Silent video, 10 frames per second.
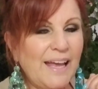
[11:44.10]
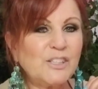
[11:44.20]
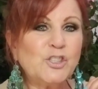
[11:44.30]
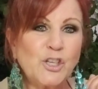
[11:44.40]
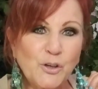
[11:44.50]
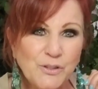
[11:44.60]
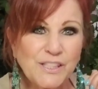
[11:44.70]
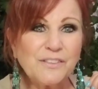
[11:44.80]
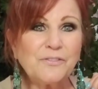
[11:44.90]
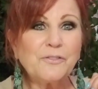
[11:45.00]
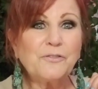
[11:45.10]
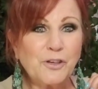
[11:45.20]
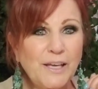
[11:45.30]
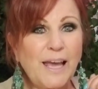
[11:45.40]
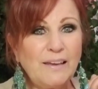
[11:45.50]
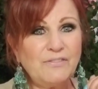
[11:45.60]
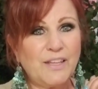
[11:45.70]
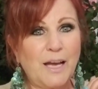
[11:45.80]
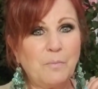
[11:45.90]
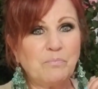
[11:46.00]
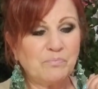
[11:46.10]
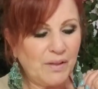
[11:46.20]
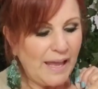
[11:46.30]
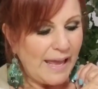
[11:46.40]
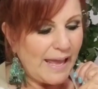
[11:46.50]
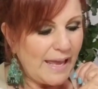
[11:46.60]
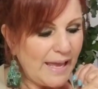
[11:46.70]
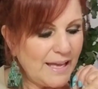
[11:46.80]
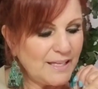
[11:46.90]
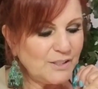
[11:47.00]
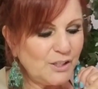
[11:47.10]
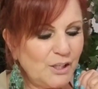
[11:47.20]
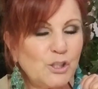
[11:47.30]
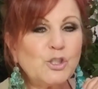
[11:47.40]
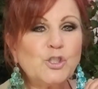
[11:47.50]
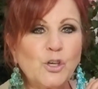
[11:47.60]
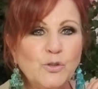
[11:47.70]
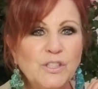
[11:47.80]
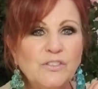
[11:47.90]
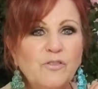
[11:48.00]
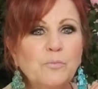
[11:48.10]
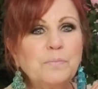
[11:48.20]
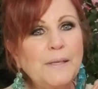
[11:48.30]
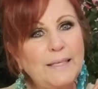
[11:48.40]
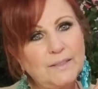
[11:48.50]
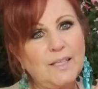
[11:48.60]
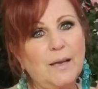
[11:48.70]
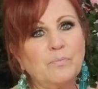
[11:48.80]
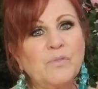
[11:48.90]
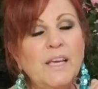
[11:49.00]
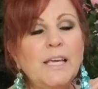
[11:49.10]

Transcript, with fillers: Joseph forgave them and Joseph blessed them.